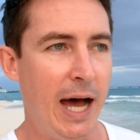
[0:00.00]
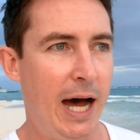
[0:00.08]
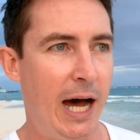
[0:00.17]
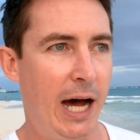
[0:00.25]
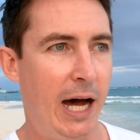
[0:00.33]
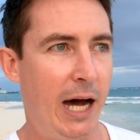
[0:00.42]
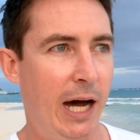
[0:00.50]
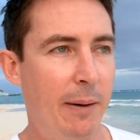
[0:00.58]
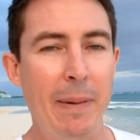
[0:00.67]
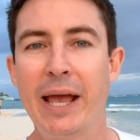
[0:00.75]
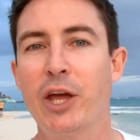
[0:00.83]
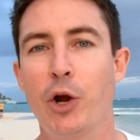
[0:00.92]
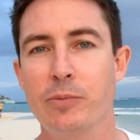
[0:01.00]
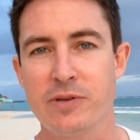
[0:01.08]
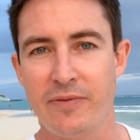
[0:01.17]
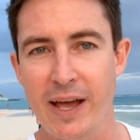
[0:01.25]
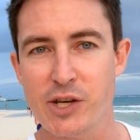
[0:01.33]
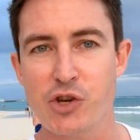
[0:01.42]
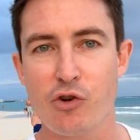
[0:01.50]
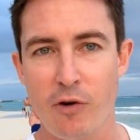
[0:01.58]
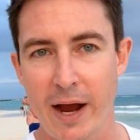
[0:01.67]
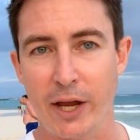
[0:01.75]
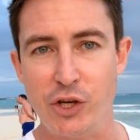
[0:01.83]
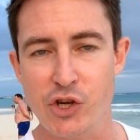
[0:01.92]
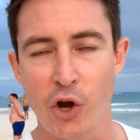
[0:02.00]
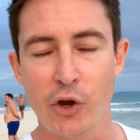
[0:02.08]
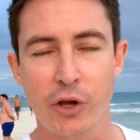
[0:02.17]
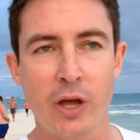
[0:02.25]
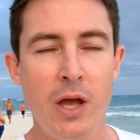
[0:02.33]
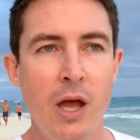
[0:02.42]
make an observation, crack a joke.